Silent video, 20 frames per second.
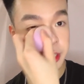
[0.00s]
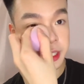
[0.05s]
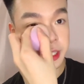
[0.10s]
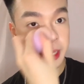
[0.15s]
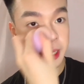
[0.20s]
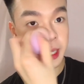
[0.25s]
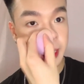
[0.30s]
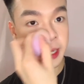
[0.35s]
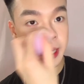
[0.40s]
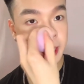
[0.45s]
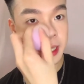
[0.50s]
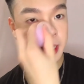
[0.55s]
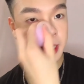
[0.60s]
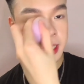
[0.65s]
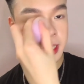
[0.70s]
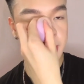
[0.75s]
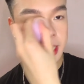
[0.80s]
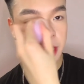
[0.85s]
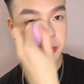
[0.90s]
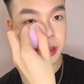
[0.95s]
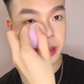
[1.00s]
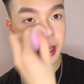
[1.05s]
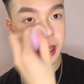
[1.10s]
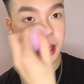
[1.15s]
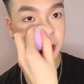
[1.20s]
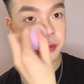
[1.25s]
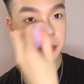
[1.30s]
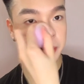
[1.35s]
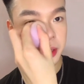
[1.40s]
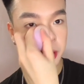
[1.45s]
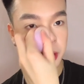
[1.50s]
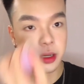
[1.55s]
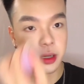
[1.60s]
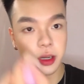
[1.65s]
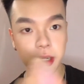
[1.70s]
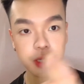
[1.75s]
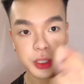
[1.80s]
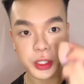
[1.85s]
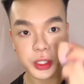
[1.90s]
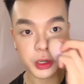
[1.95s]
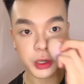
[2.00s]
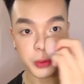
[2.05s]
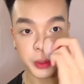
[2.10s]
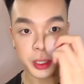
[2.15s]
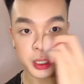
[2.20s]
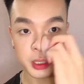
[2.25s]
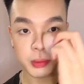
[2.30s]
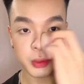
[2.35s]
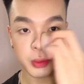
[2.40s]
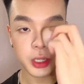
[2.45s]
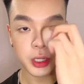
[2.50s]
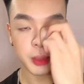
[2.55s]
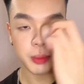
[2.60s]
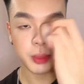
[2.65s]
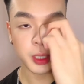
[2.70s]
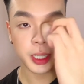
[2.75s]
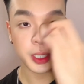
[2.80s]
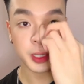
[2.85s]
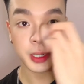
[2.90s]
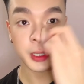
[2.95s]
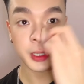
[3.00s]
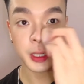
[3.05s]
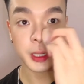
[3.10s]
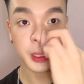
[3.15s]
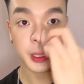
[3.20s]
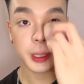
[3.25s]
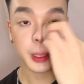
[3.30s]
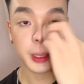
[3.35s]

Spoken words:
lines that we have from the contour with this beauty blender.